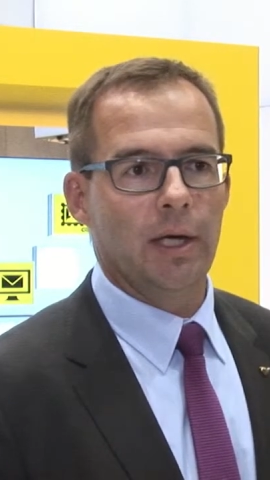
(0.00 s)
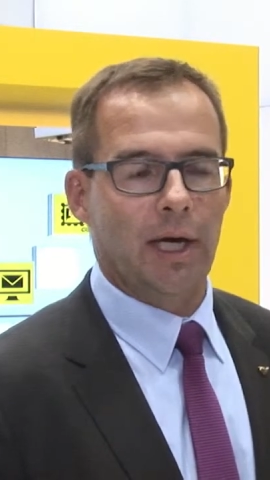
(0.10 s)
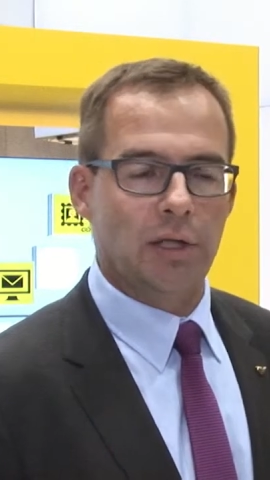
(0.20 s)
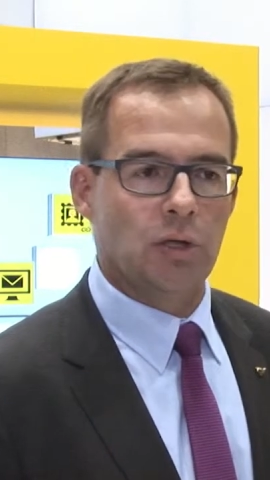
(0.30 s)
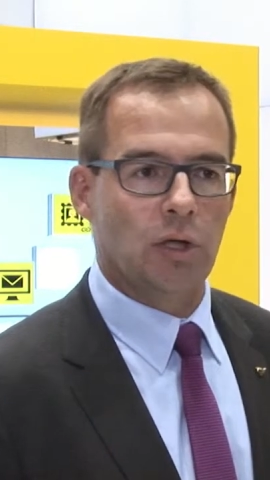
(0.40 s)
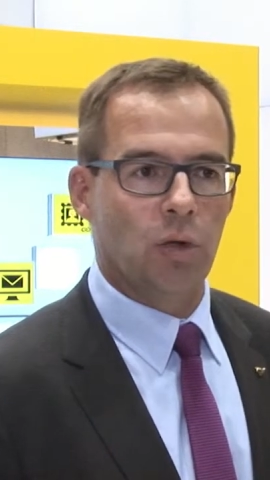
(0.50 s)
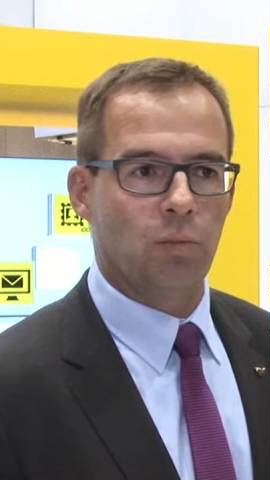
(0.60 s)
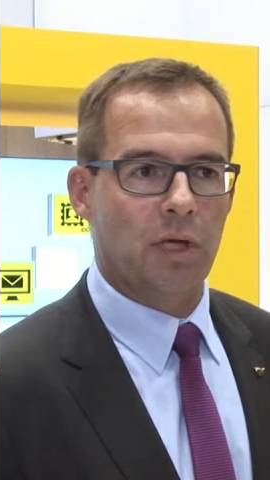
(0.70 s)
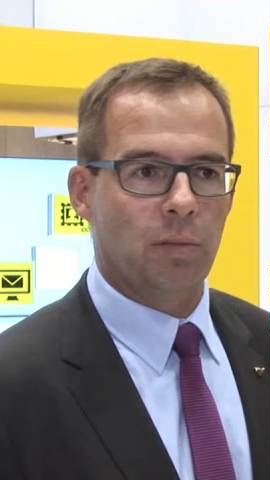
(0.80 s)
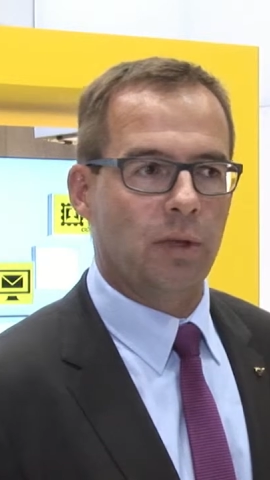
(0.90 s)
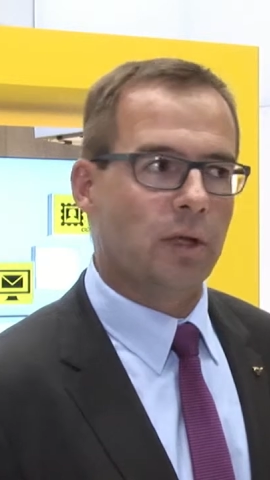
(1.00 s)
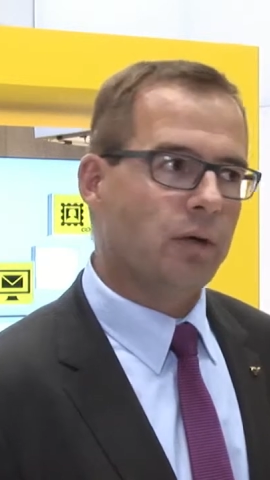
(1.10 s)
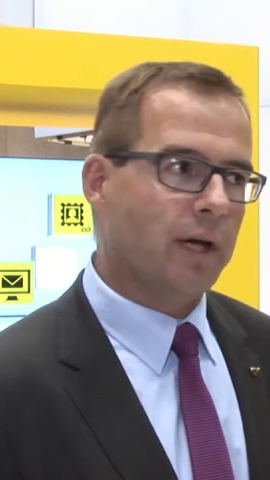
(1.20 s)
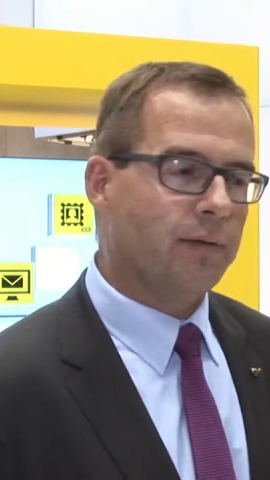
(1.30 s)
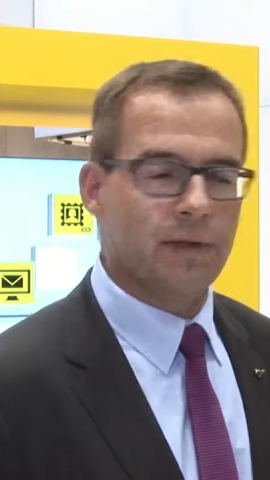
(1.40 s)
get to know people
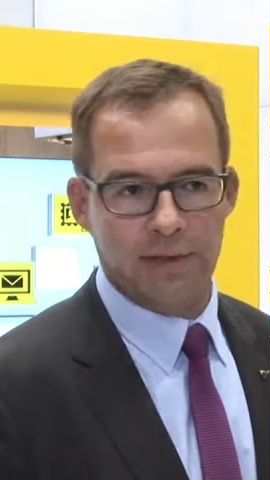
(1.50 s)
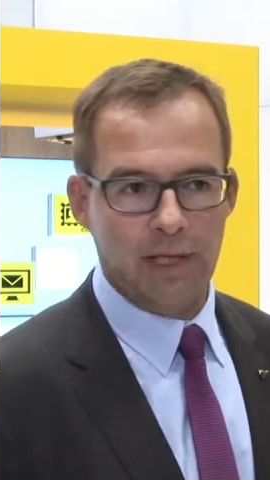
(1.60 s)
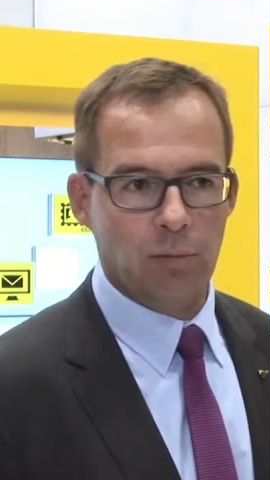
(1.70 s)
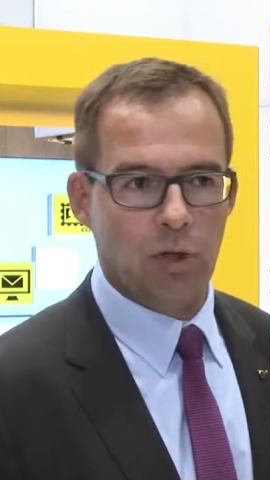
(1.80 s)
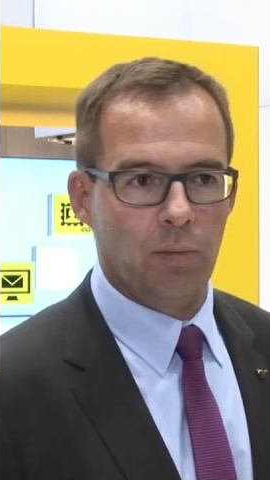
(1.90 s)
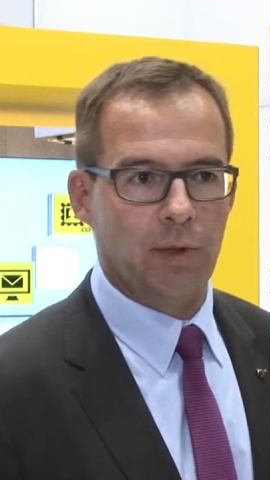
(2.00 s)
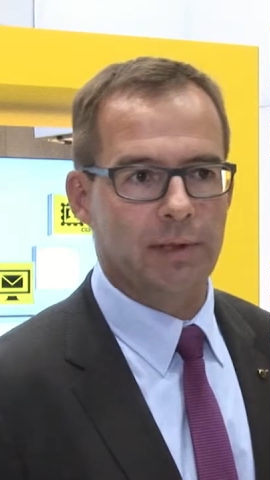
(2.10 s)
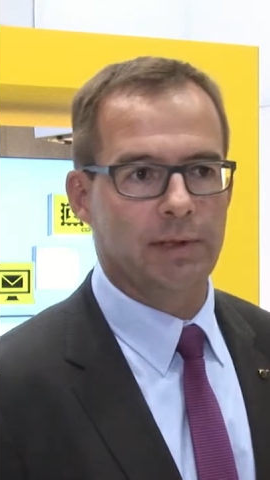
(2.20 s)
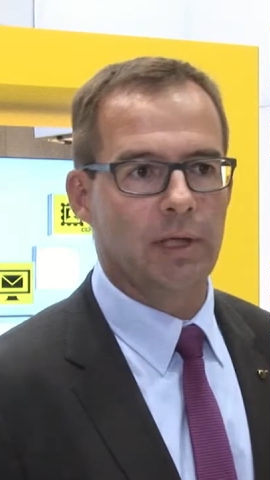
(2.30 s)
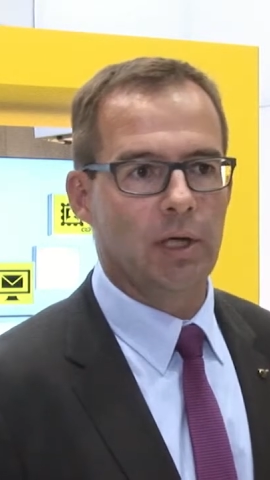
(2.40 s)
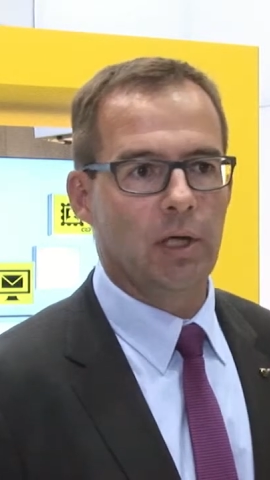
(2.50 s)
who have the same topics,